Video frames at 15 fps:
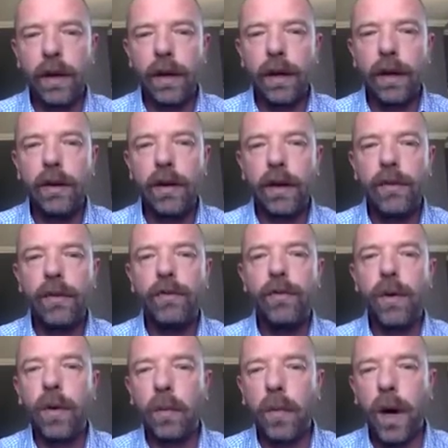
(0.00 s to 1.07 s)
And you can even
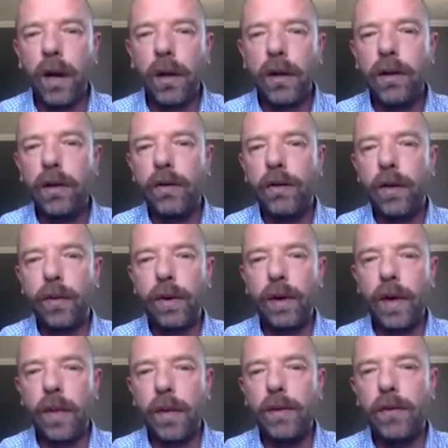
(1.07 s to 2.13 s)
show the molecules that
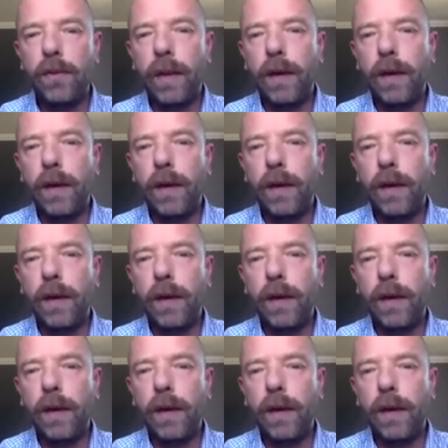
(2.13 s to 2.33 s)
were imaged